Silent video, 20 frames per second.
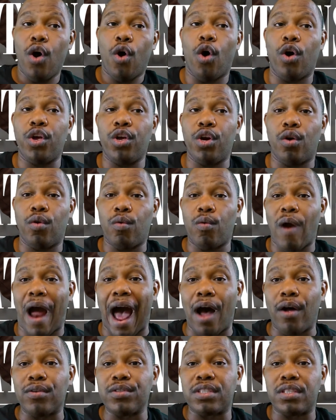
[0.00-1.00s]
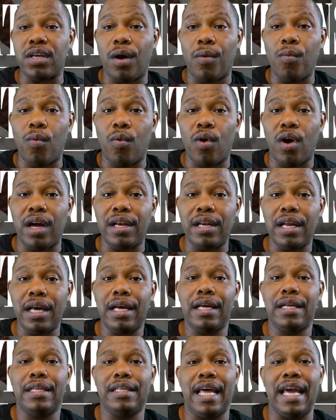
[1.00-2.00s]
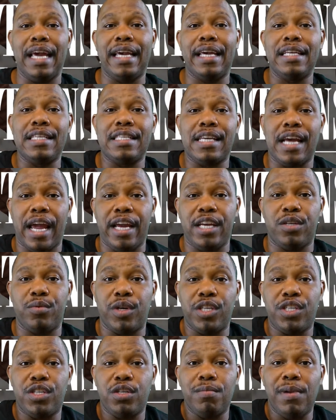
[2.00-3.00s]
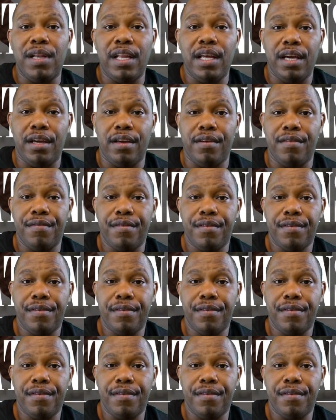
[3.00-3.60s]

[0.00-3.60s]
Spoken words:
or you're around someone, they can change what you believe.